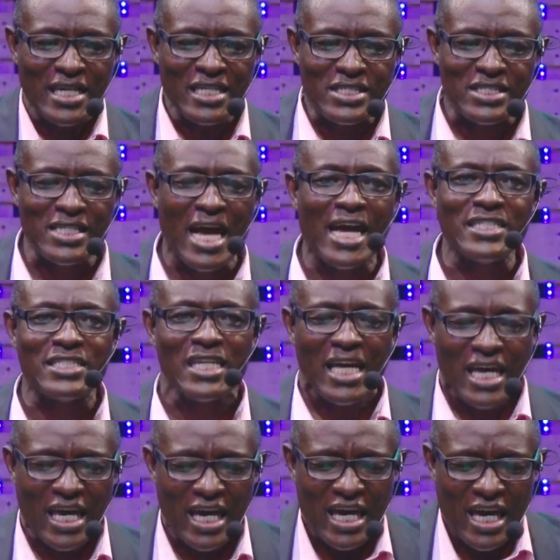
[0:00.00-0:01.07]
he says
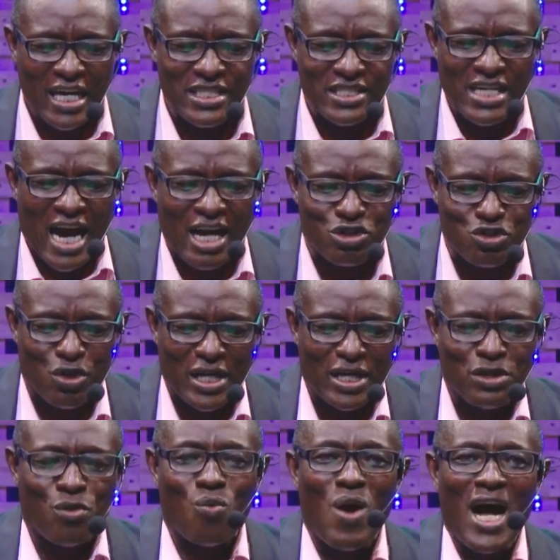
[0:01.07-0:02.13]
he is actually
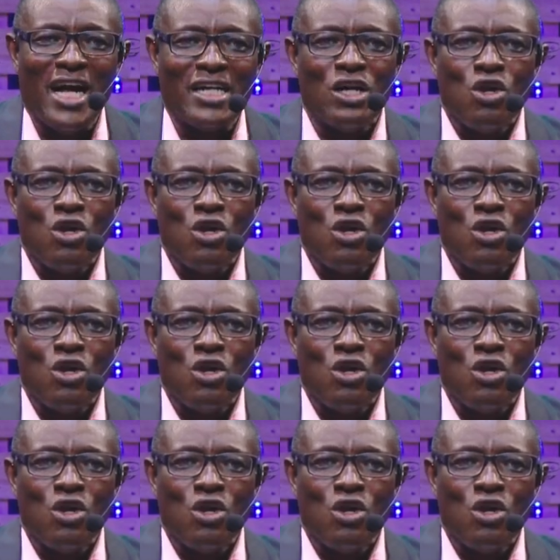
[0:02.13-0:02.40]
the one